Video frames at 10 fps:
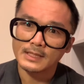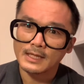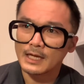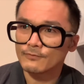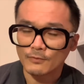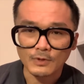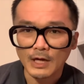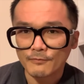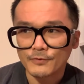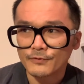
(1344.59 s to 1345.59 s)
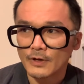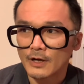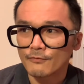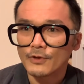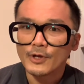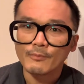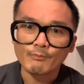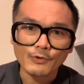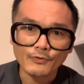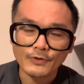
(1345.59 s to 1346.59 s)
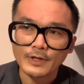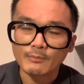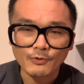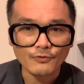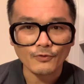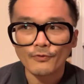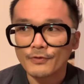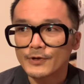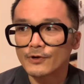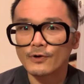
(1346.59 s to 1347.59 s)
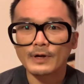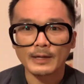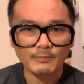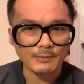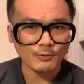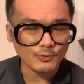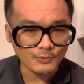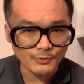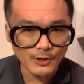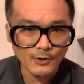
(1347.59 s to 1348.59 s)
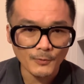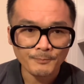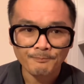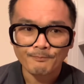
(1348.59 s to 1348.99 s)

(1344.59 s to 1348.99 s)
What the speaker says: And for lovers of music and musical theater, and people who know